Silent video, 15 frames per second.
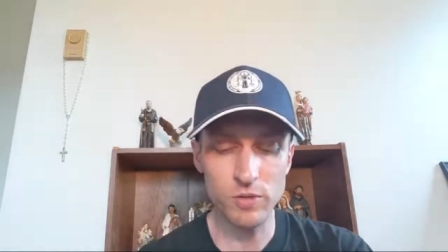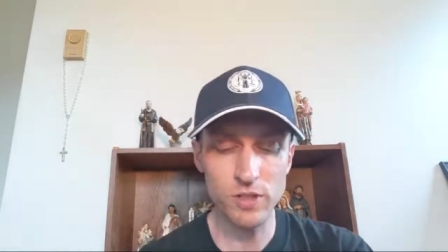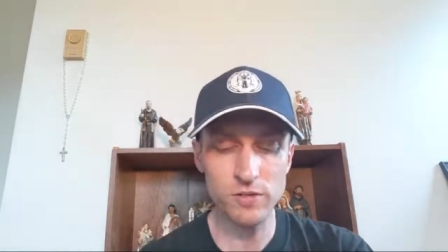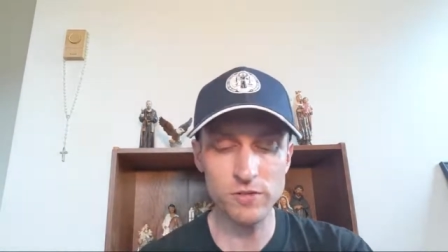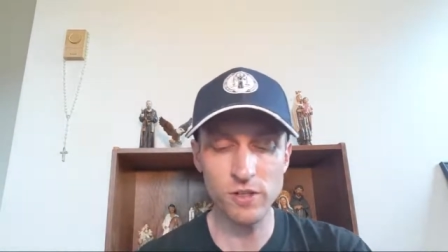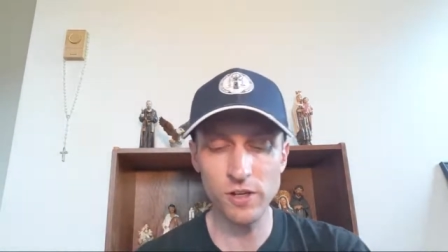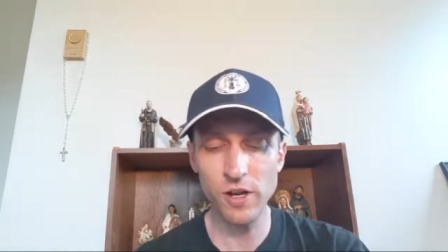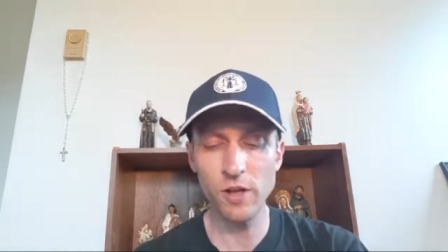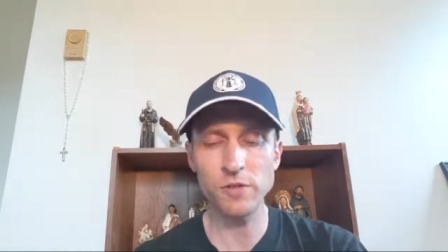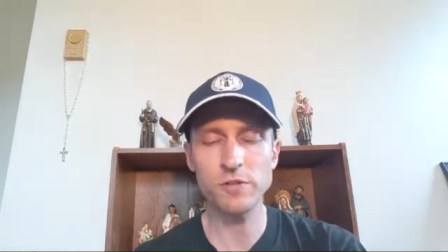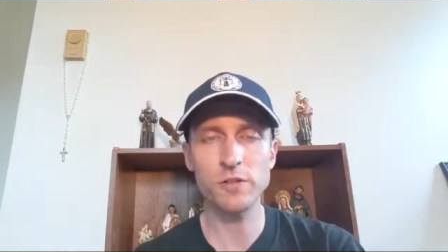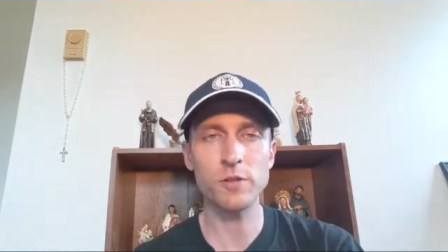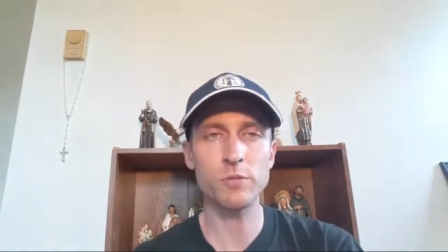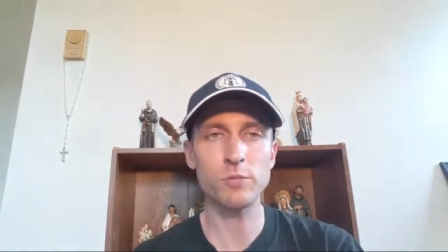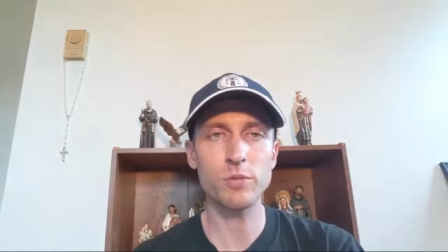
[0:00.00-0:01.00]
He's
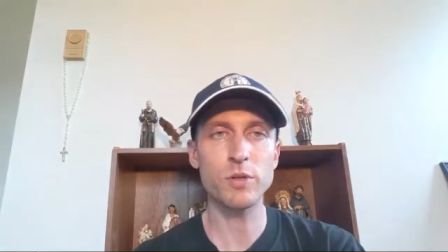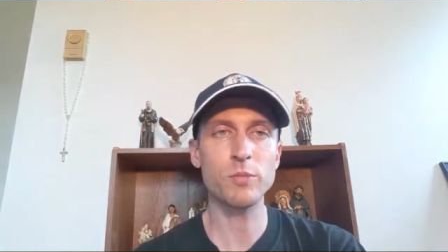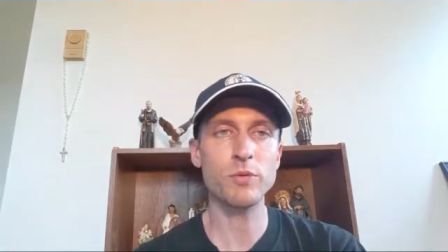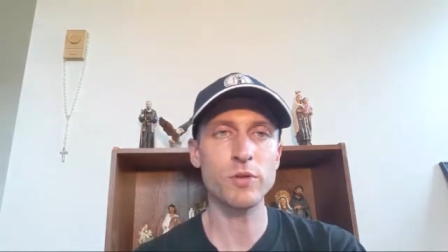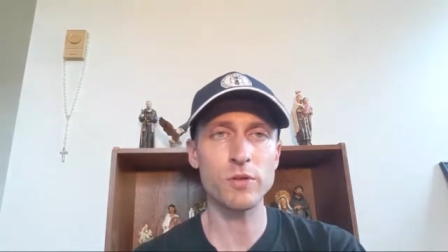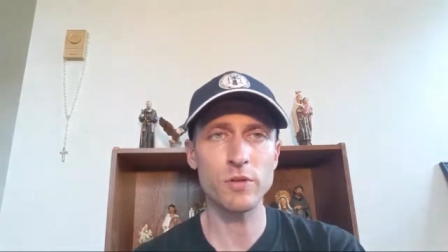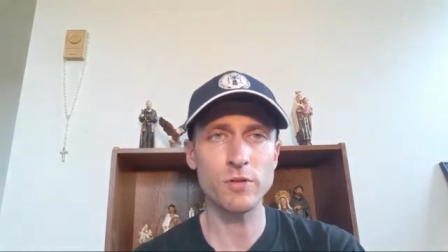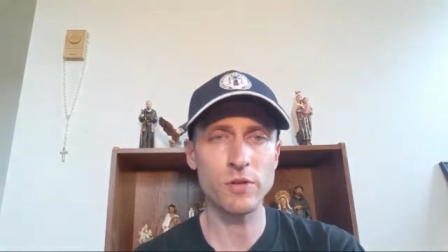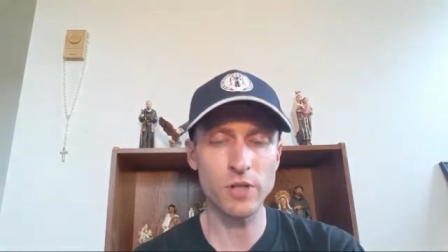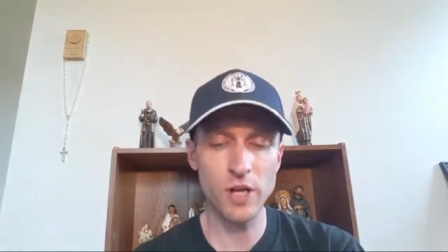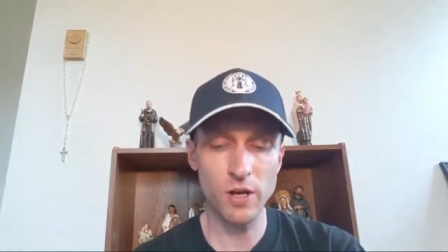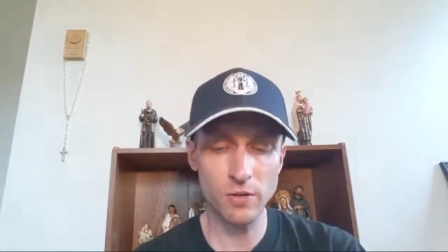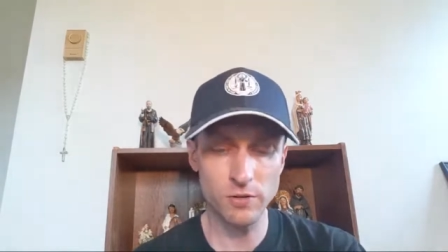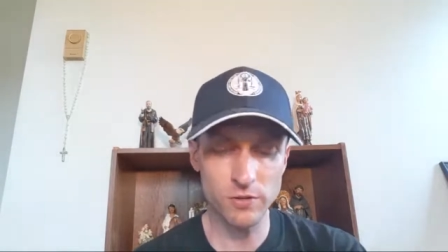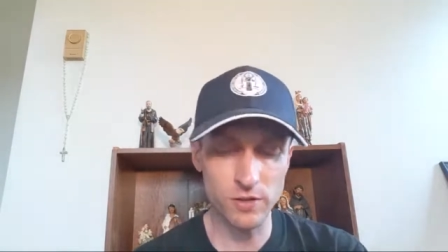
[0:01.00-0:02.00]
denouncing the people that are
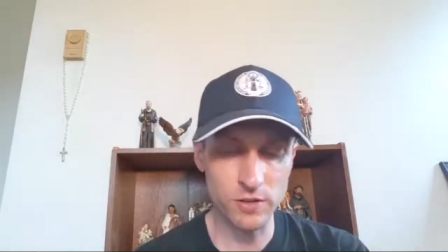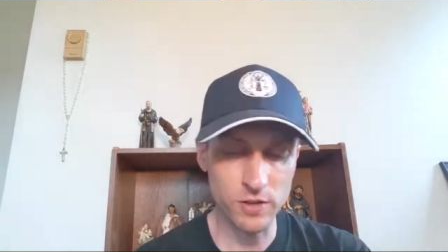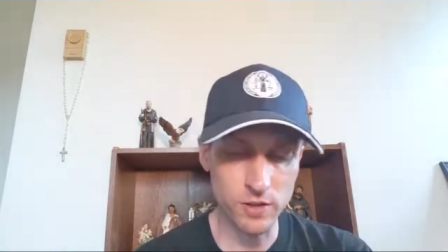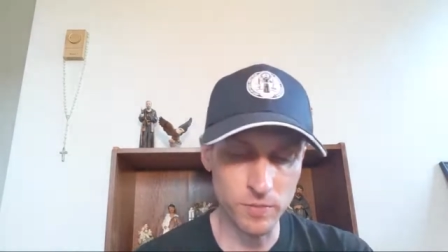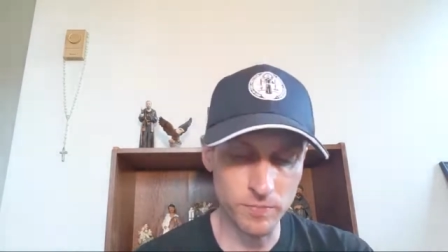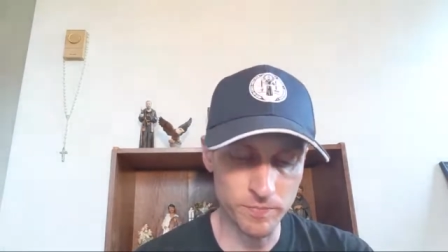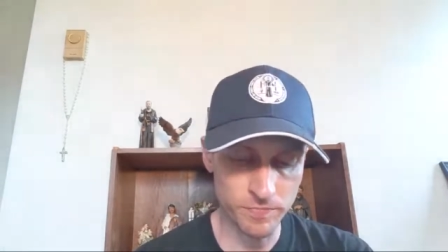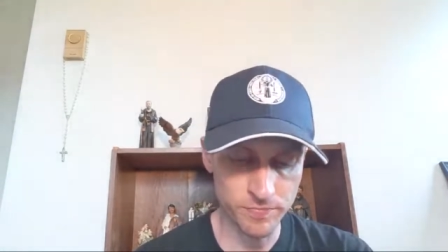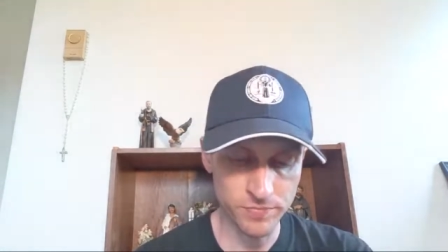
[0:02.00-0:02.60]
denouncing them.